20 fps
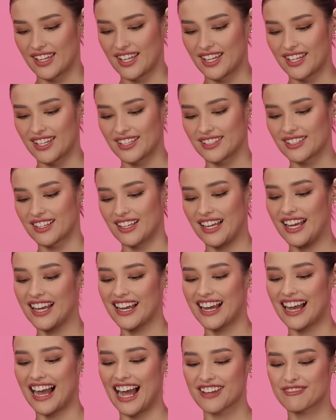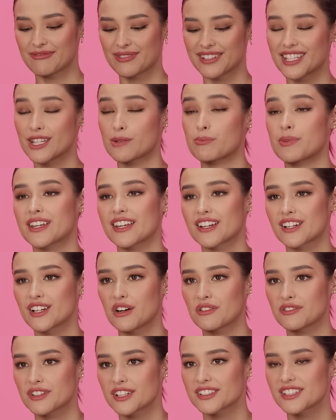And I've been keeping it
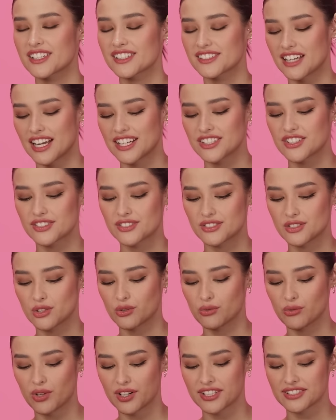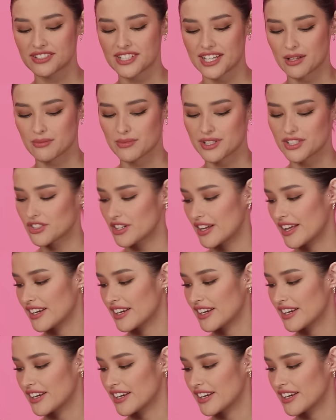covered because I just don't want to damage